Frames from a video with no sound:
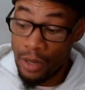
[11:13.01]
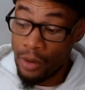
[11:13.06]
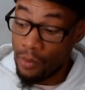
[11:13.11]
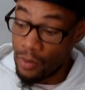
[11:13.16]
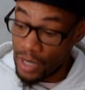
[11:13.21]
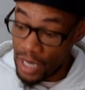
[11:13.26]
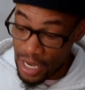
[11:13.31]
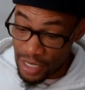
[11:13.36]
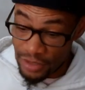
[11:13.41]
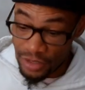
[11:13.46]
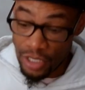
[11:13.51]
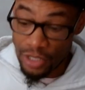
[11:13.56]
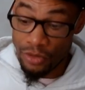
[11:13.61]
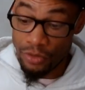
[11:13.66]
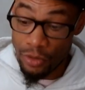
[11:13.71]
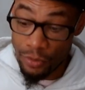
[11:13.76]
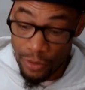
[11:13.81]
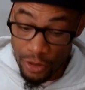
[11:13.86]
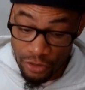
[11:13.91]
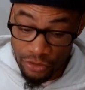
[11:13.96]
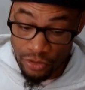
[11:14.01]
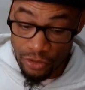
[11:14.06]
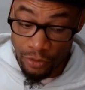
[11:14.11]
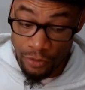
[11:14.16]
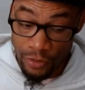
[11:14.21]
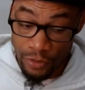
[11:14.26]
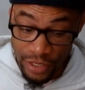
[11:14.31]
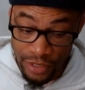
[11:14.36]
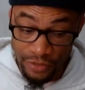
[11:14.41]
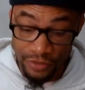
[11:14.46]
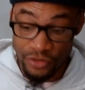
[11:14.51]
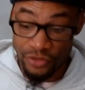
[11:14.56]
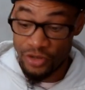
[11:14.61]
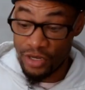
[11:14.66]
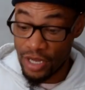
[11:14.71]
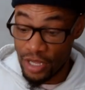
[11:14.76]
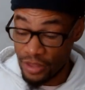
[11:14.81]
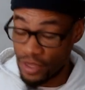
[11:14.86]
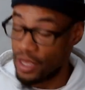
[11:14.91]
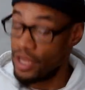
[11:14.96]
when I start doing personal readings and shit
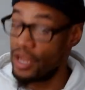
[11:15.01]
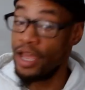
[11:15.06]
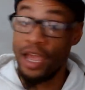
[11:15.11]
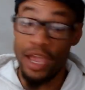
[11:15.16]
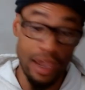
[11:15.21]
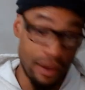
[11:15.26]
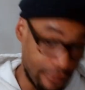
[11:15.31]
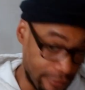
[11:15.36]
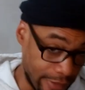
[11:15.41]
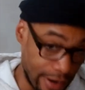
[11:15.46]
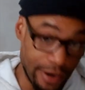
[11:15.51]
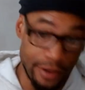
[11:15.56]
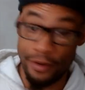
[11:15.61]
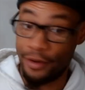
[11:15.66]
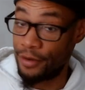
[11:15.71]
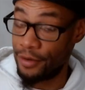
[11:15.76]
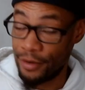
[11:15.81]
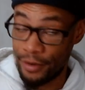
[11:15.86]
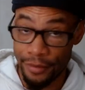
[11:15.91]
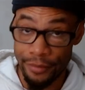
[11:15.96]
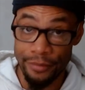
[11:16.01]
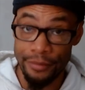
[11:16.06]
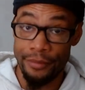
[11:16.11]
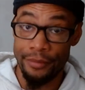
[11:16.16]
like that, everybody gonna know